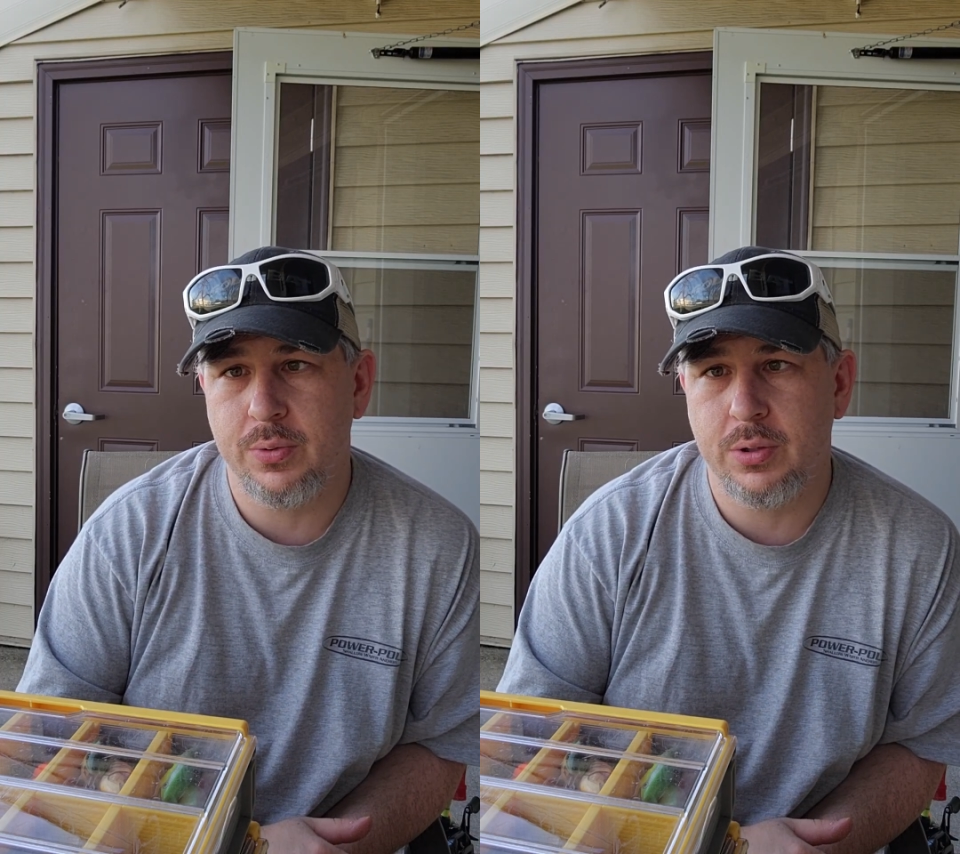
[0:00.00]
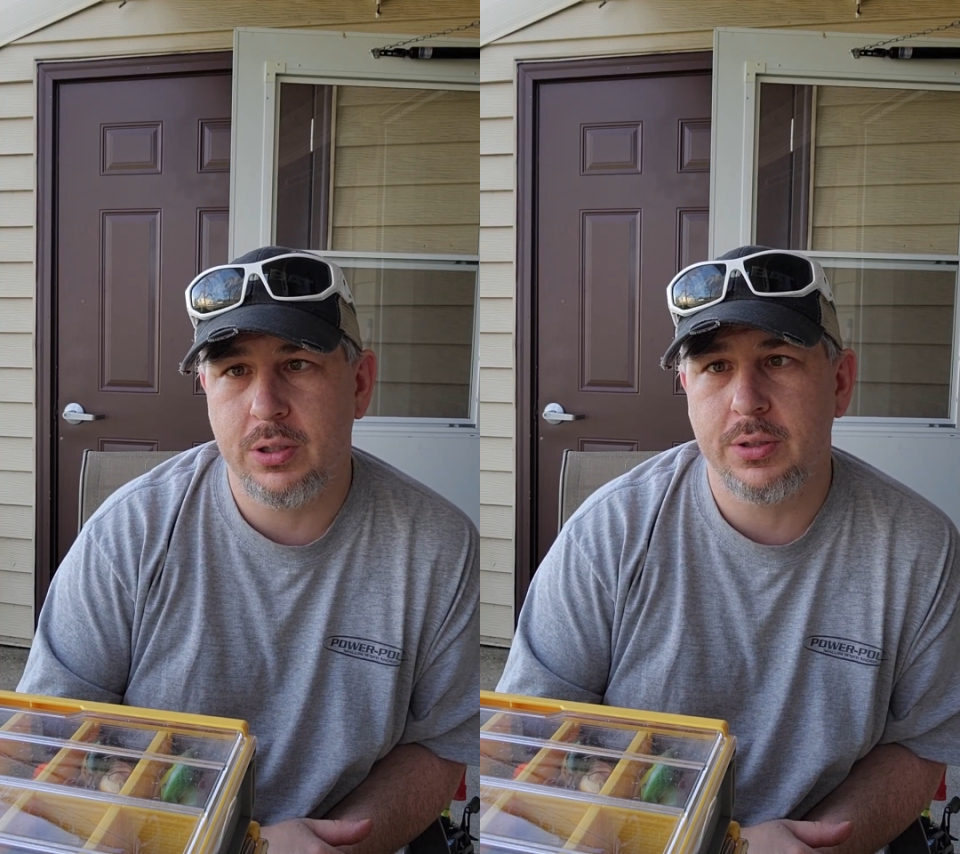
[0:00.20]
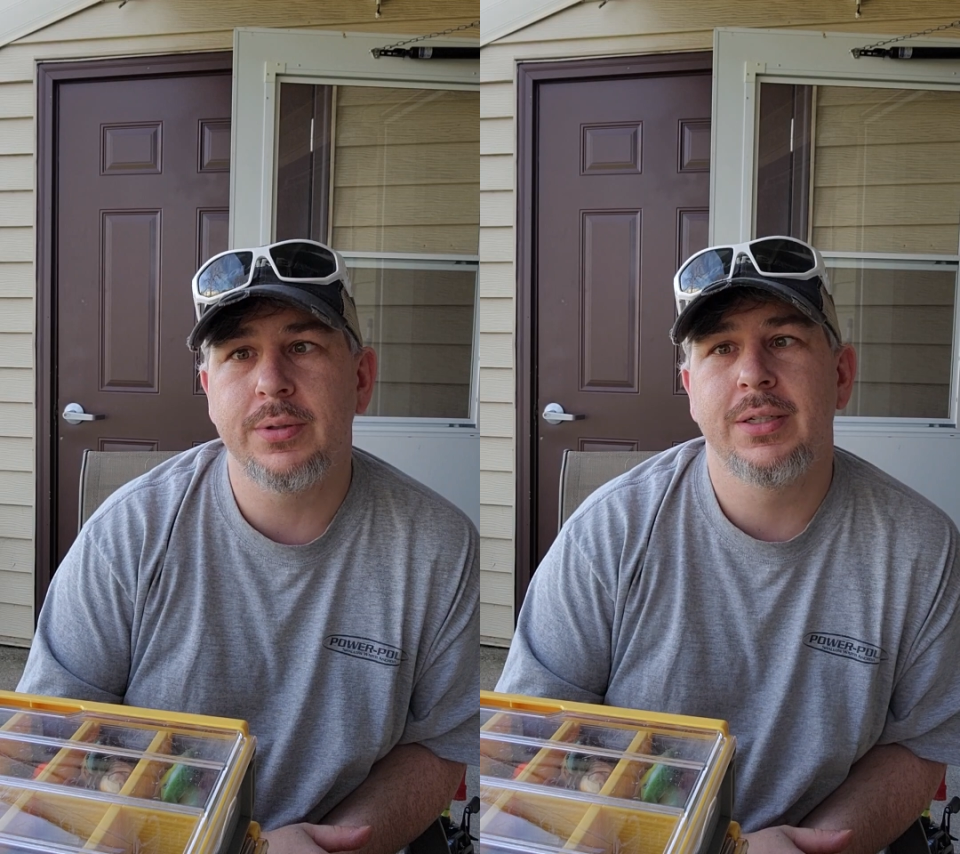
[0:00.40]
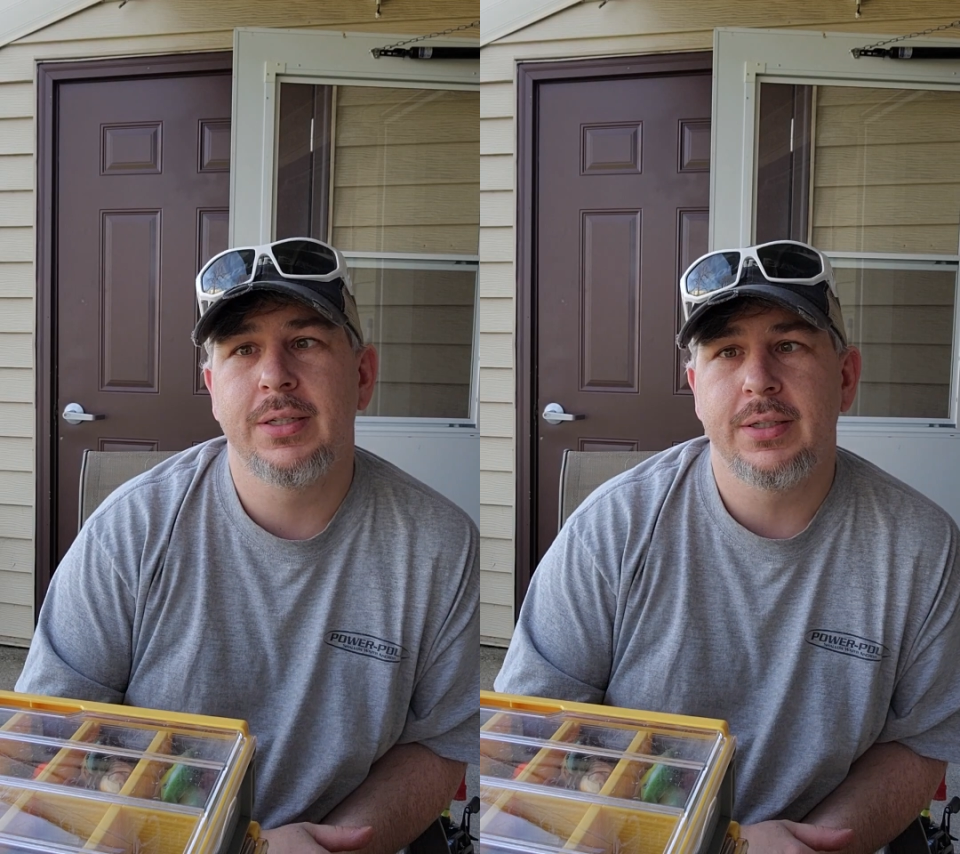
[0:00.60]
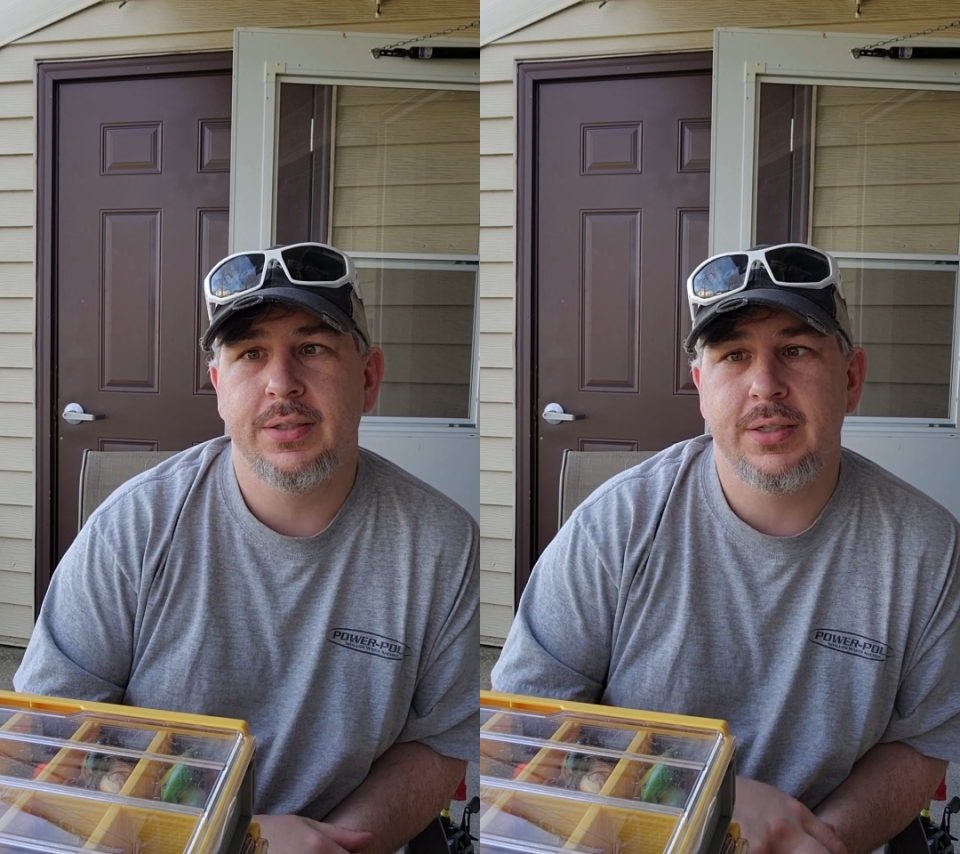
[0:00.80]
the water.
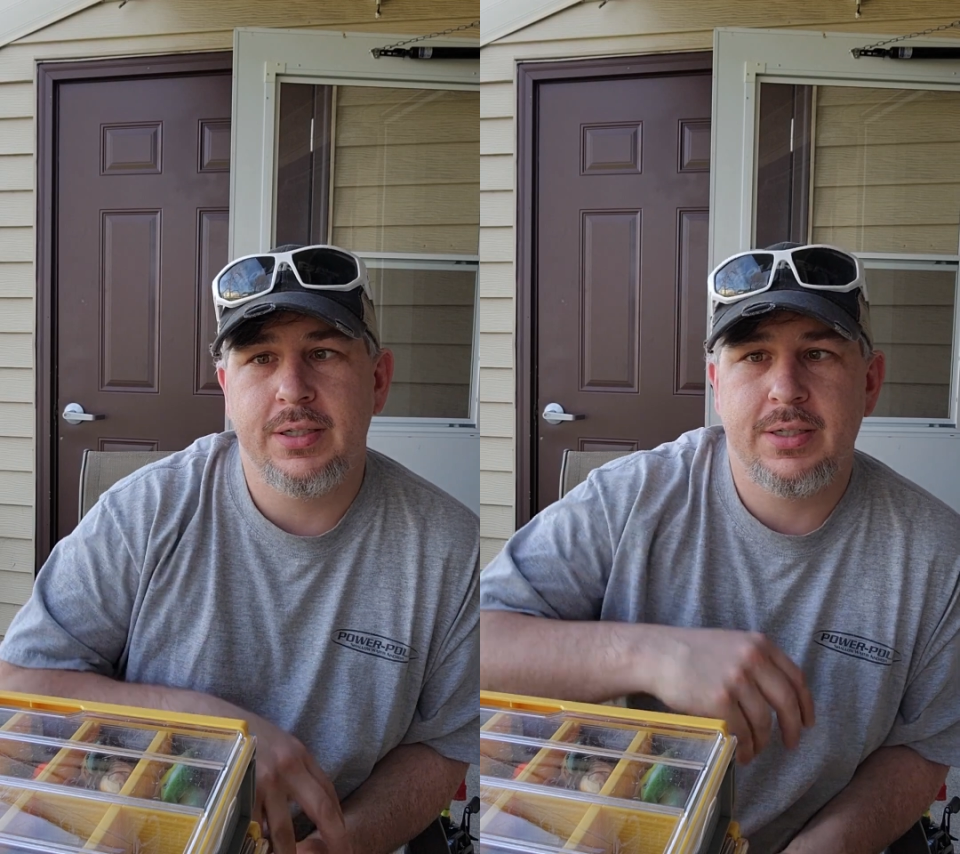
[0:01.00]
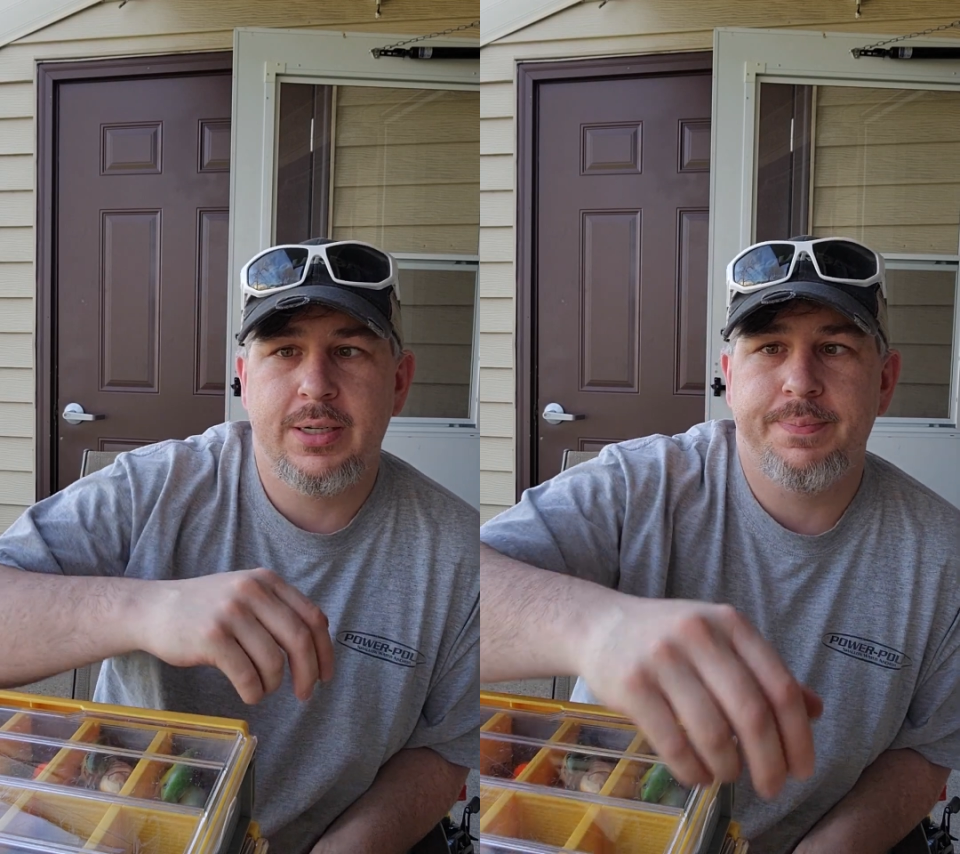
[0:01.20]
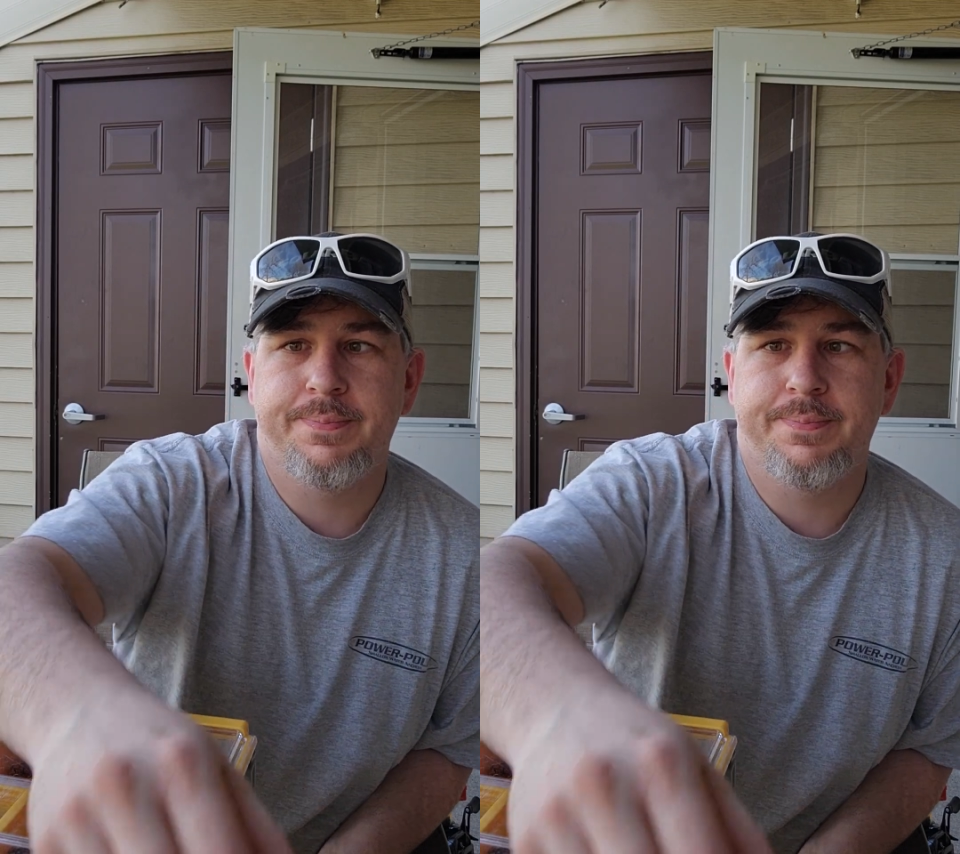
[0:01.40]
See you next time.